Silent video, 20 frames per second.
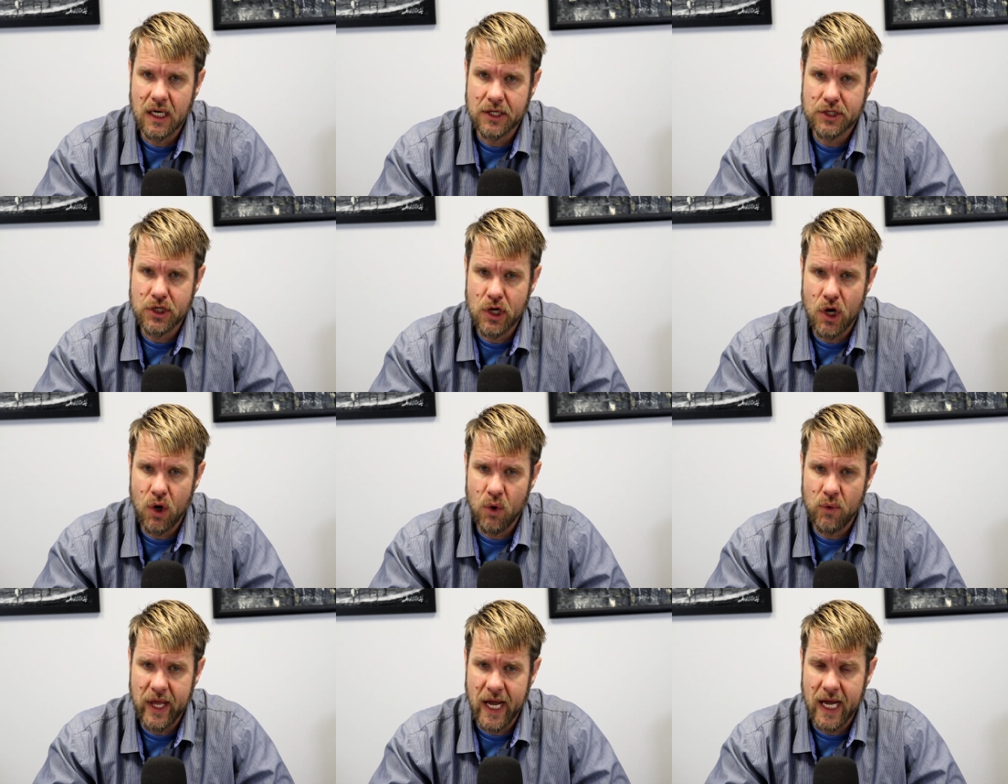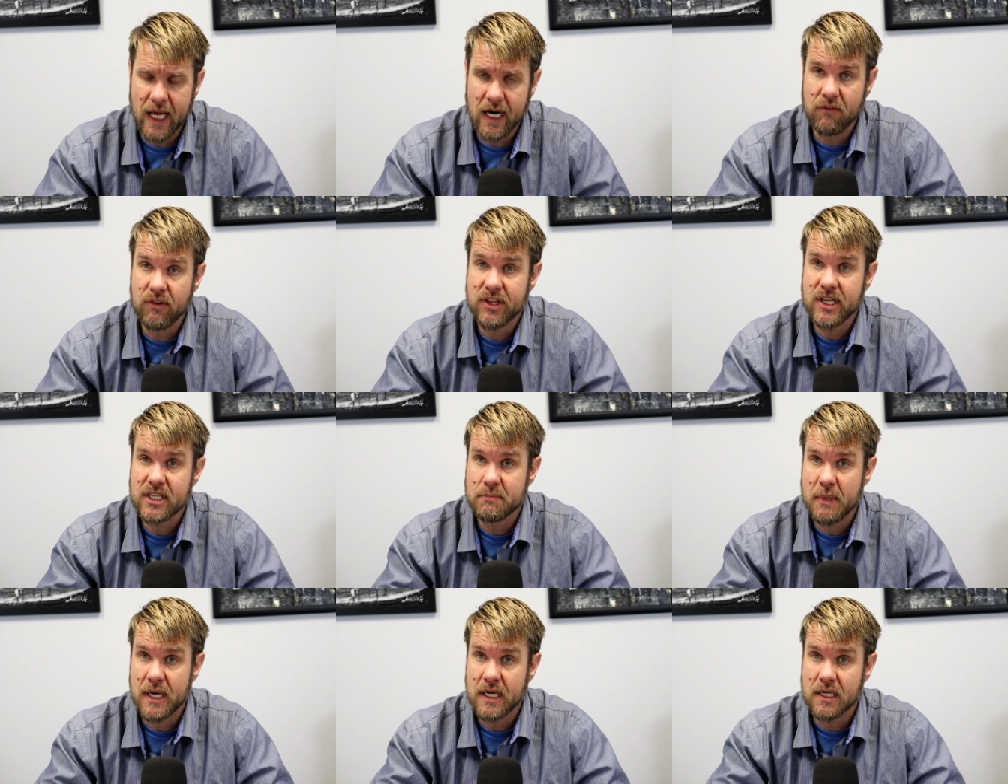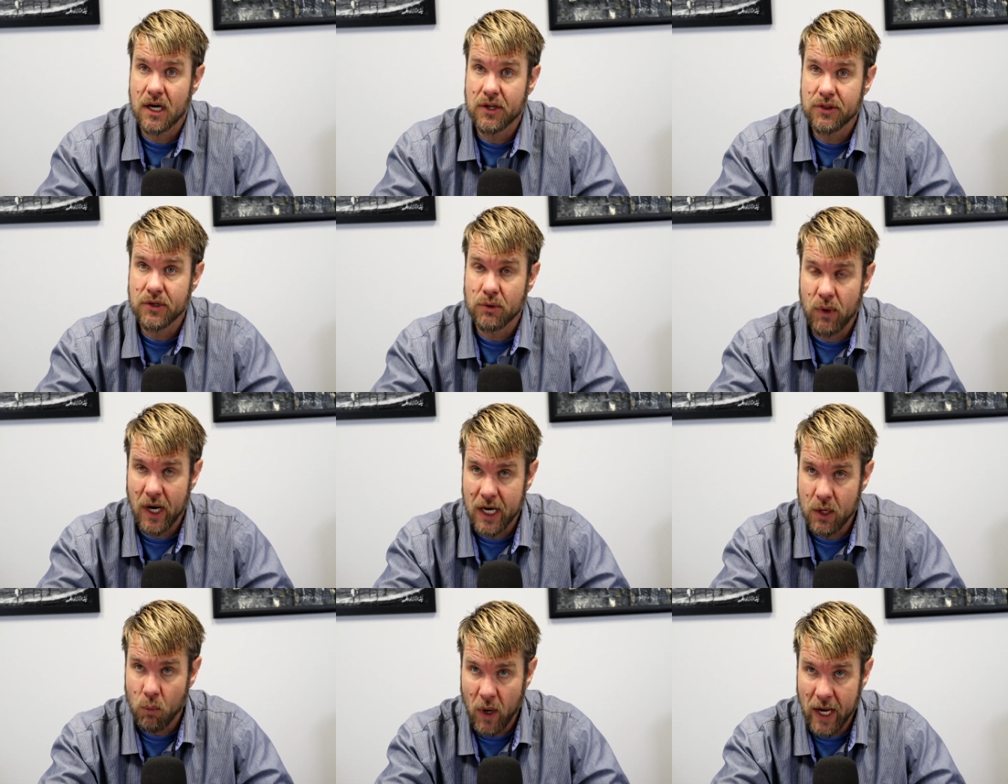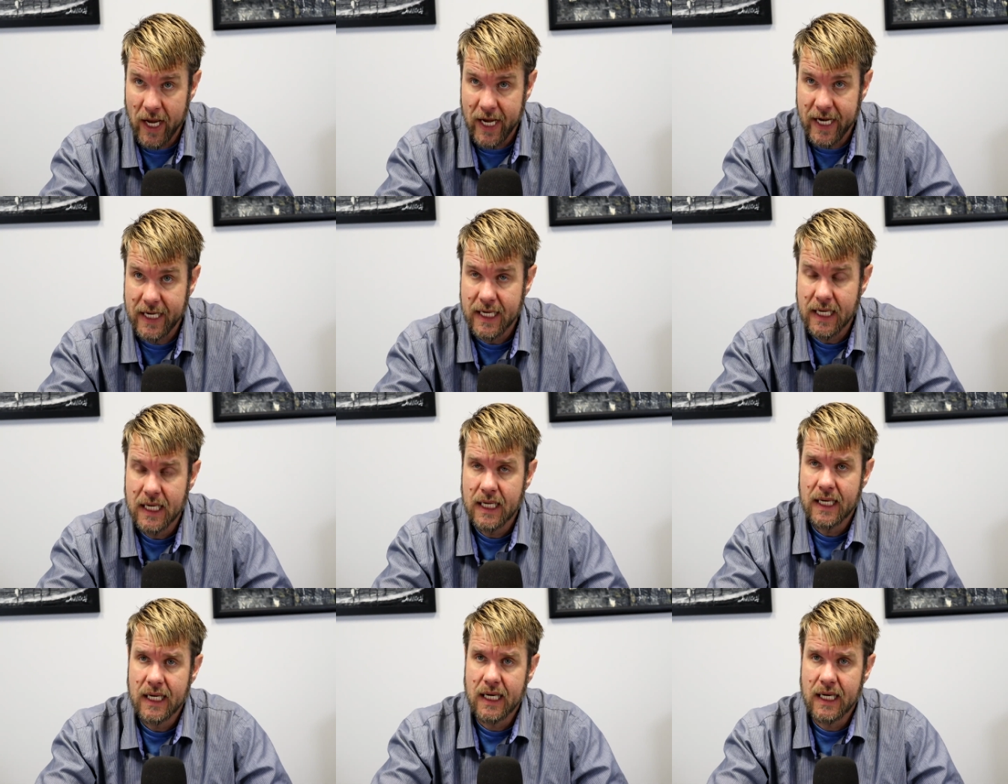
to know that everything's being done the right way.